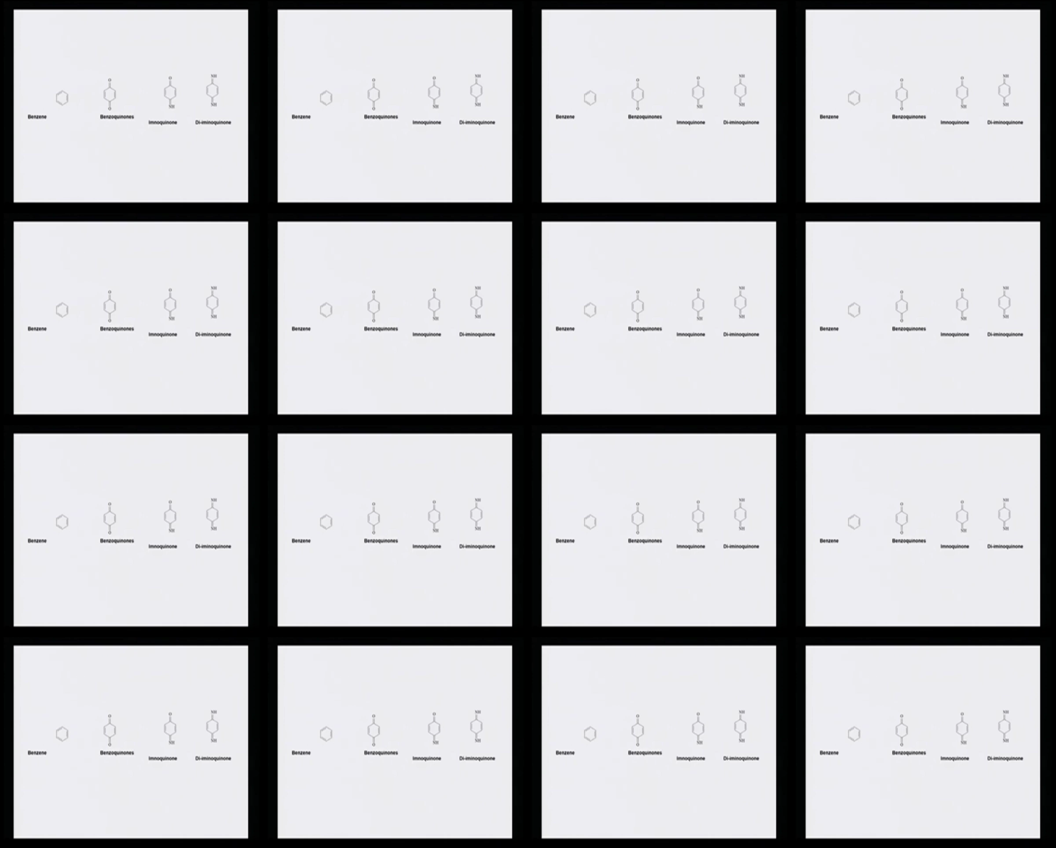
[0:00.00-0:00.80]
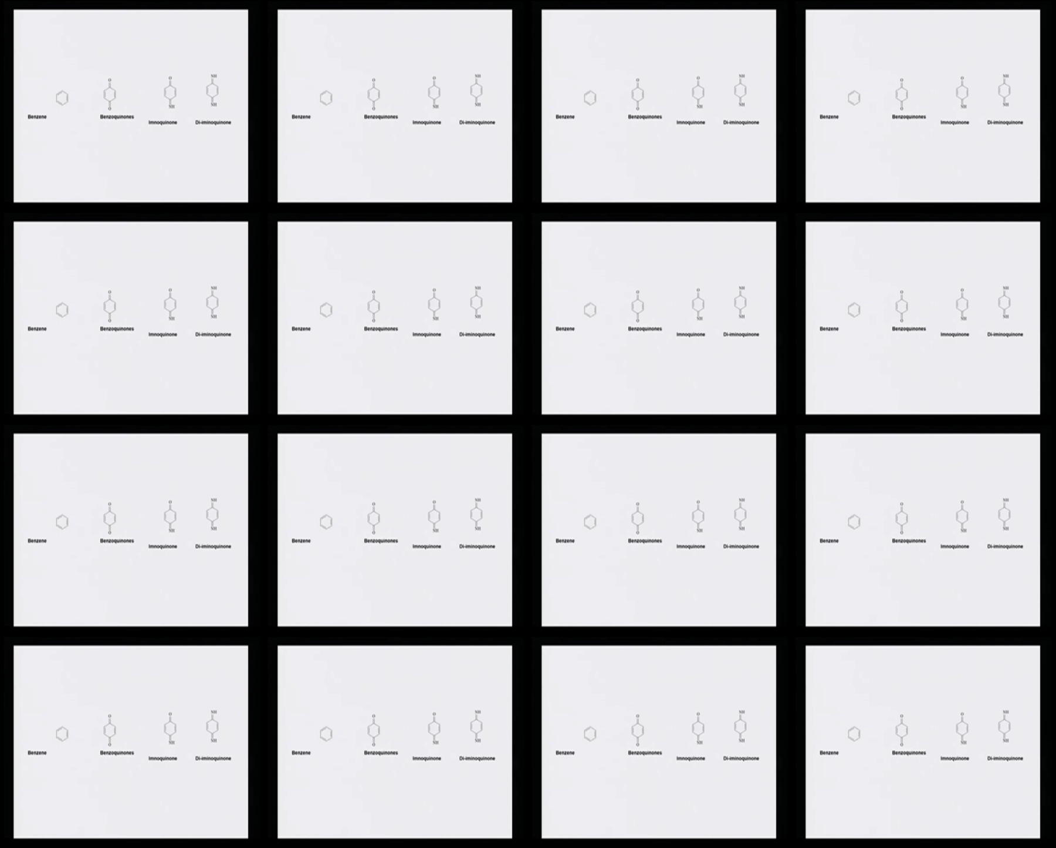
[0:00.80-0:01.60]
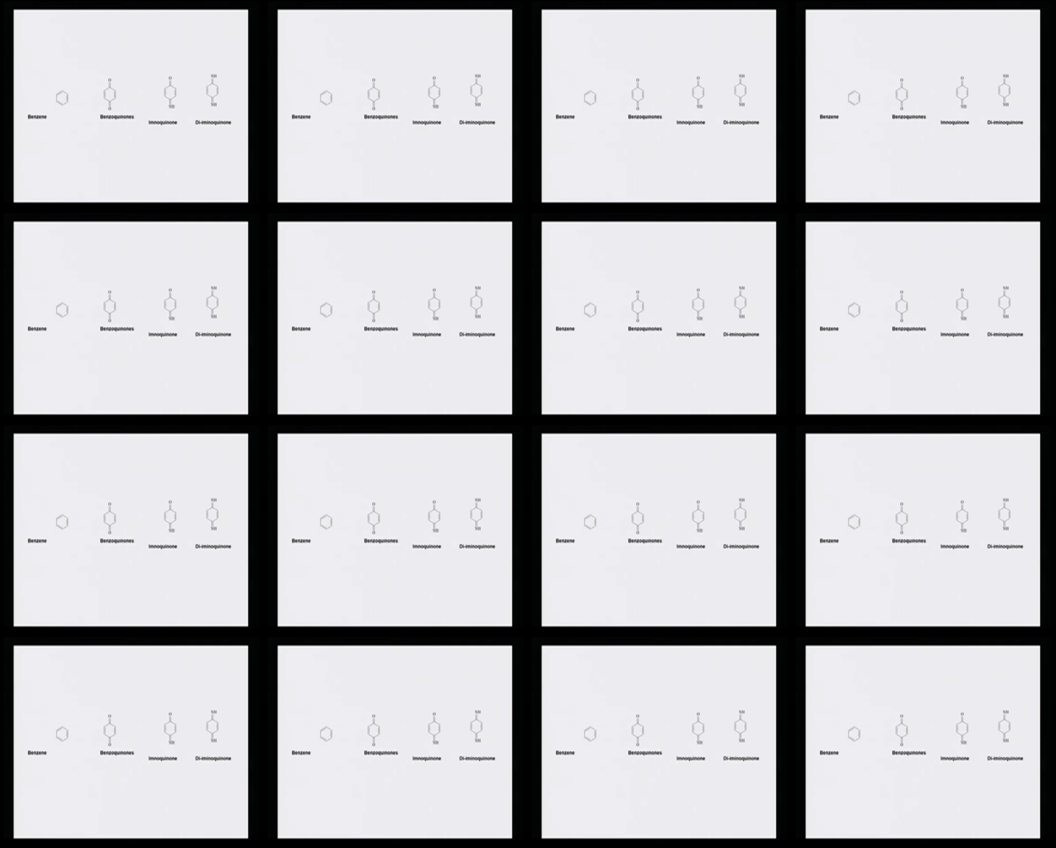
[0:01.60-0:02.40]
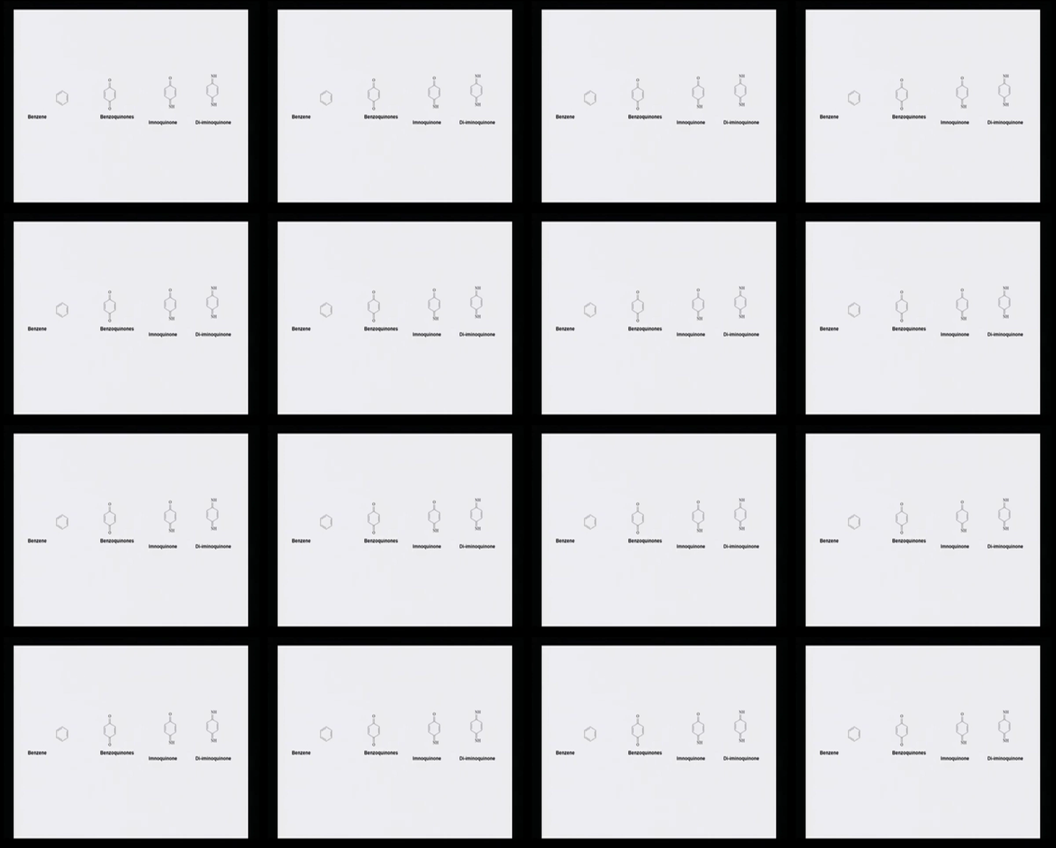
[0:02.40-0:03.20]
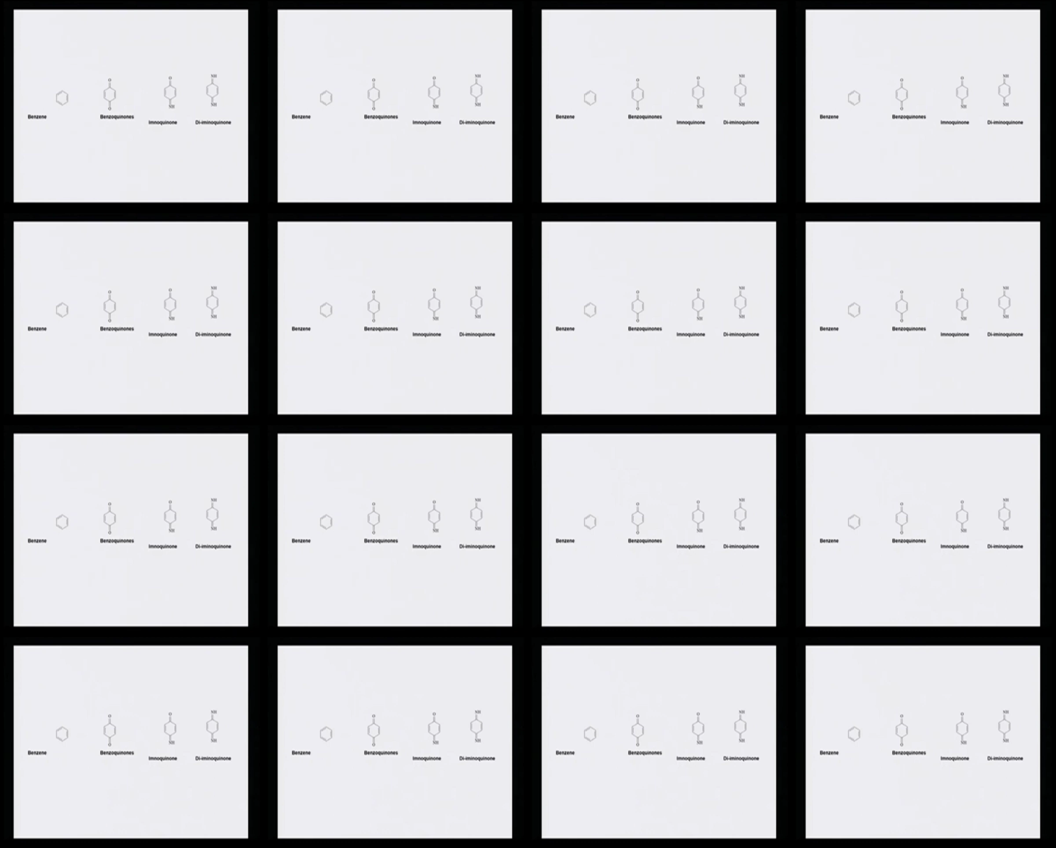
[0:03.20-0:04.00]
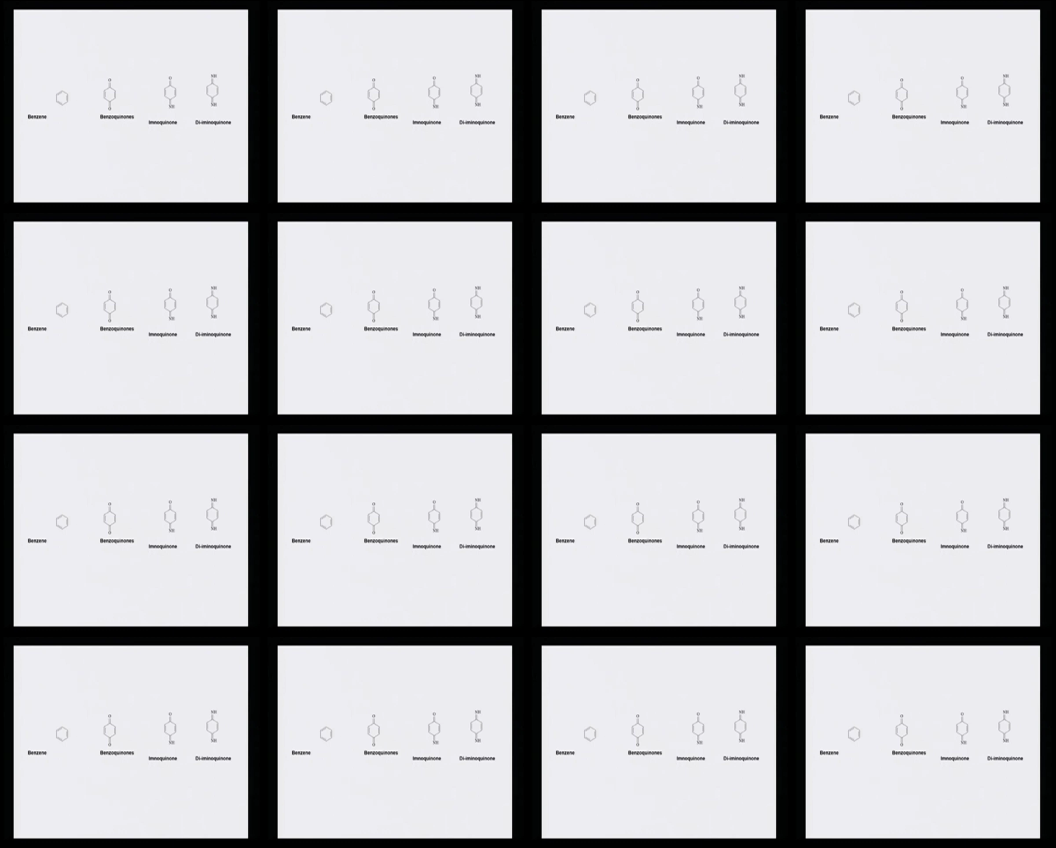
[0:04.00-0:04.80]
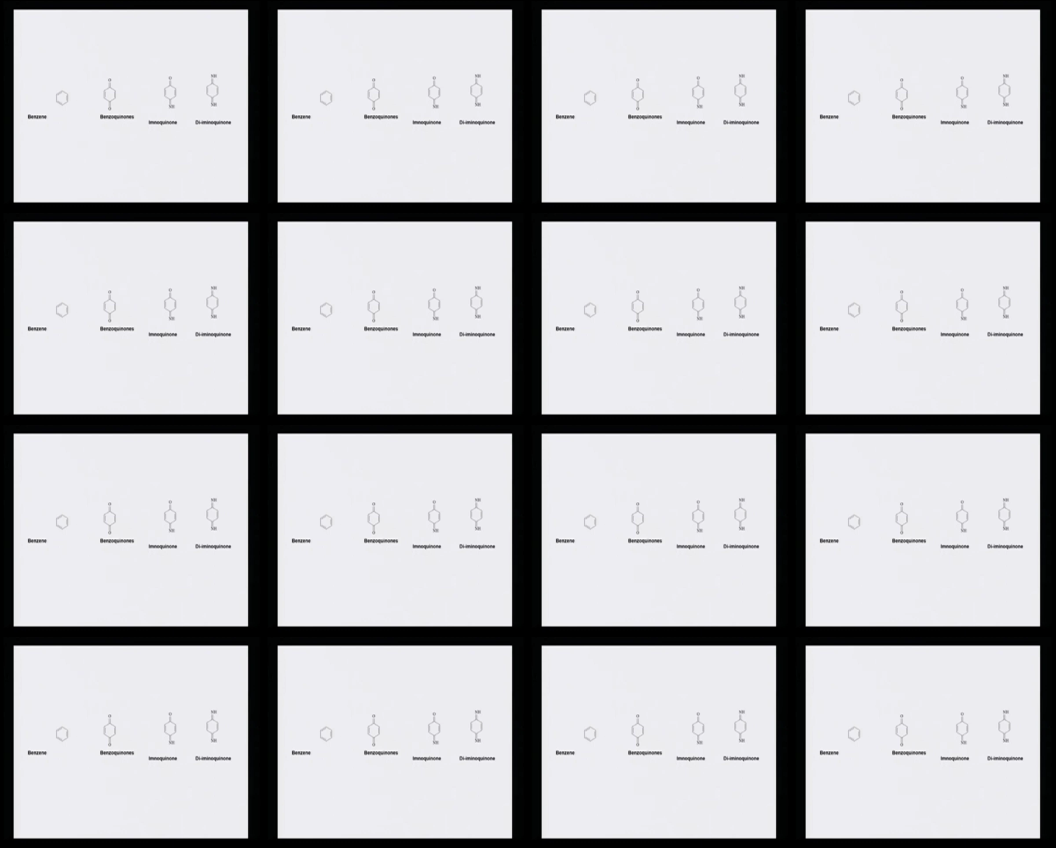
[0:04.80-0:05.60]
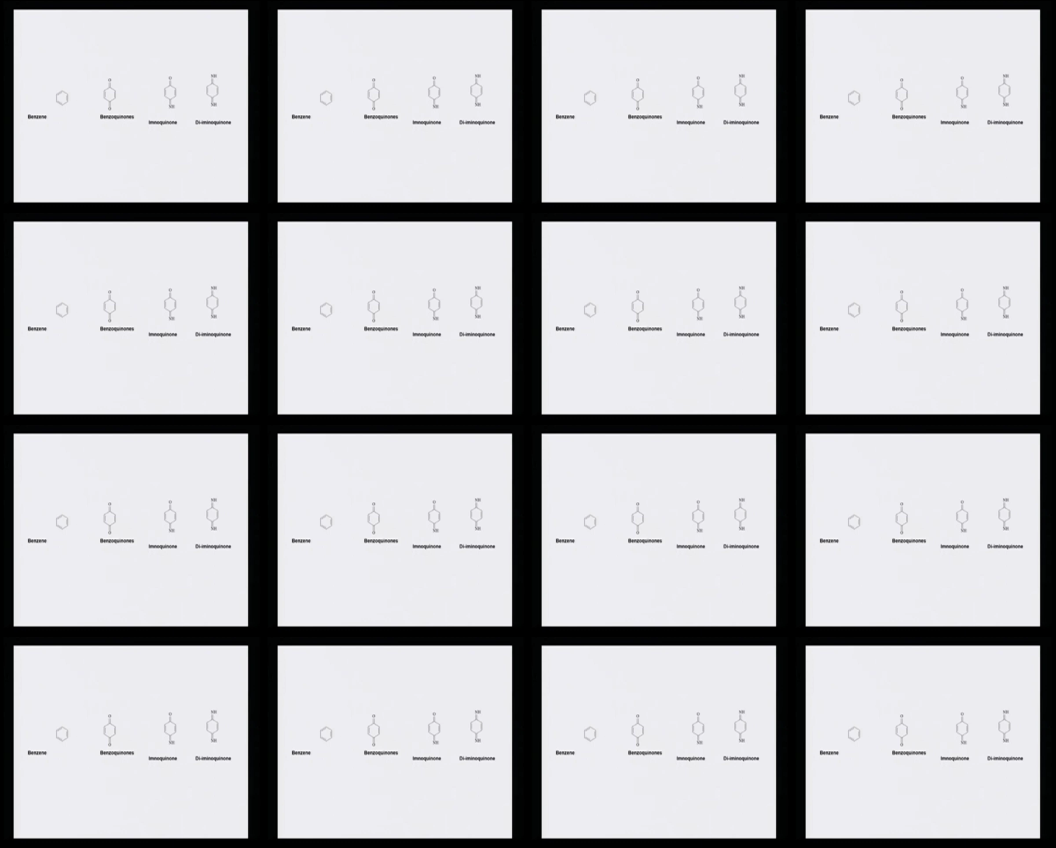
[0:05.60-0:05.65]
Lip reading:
[unreadable: no face in view]